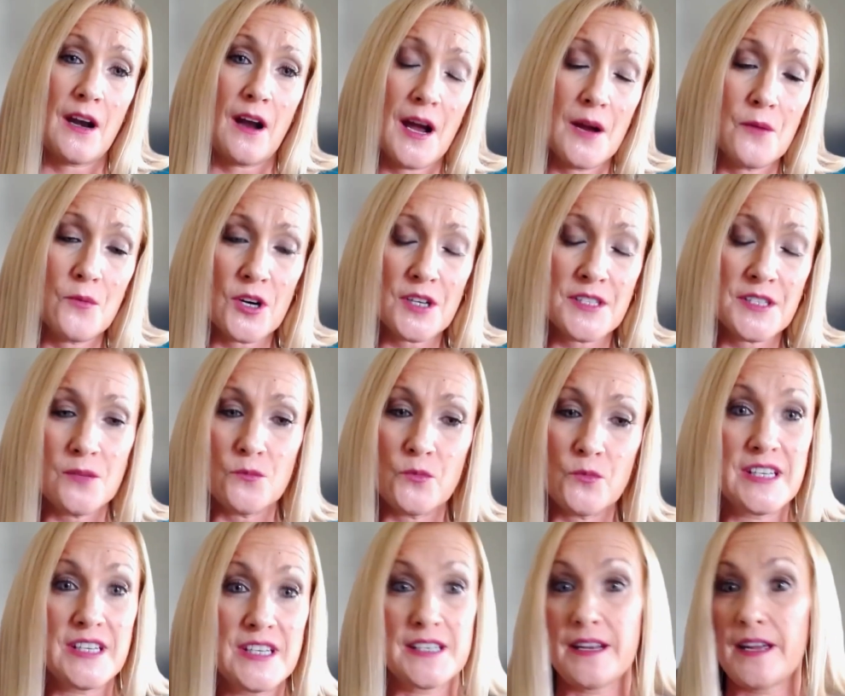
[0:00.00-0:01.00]
I worked in, we
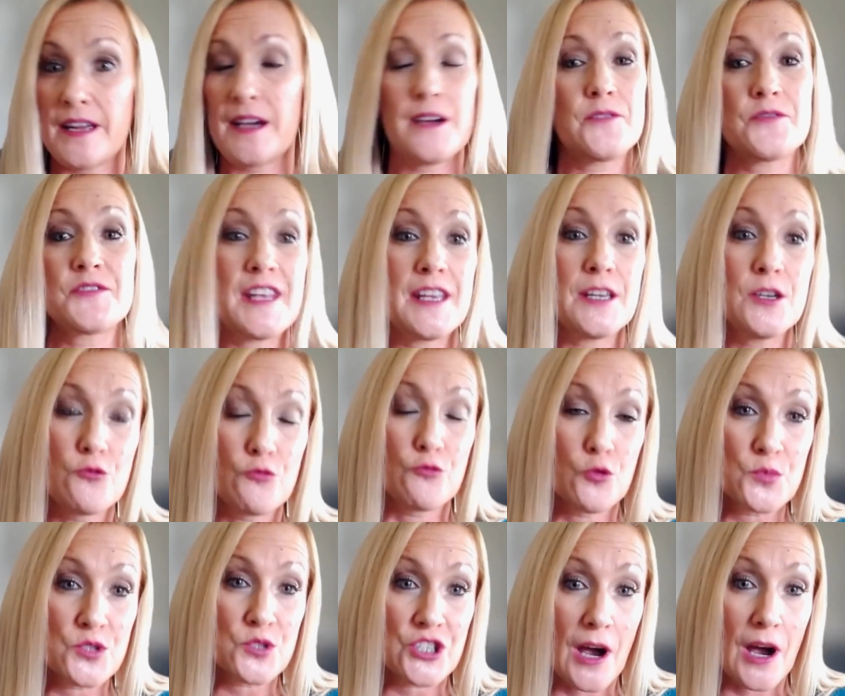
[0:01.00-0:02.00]
didn't have, say, group
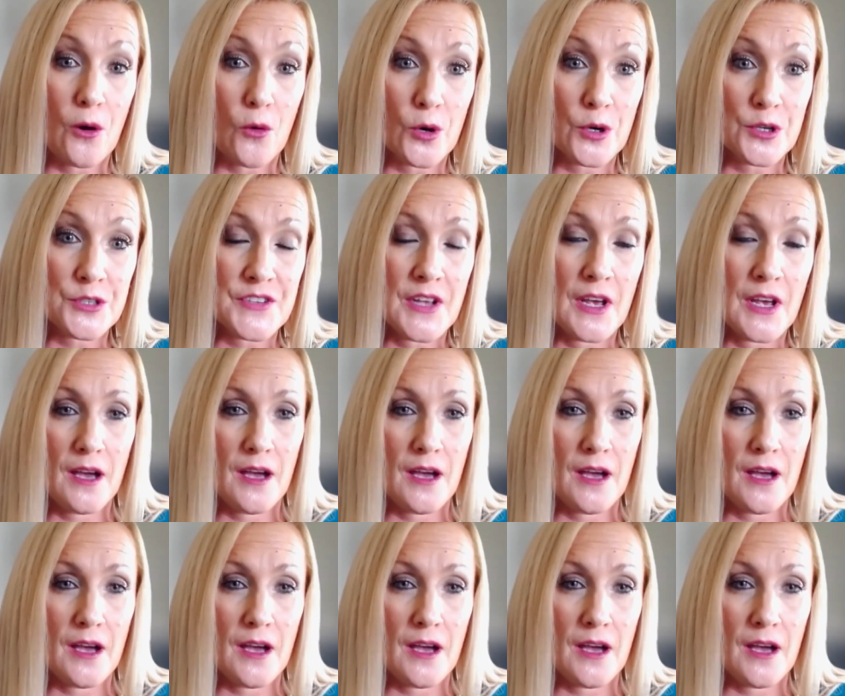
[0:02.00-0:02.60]
showers.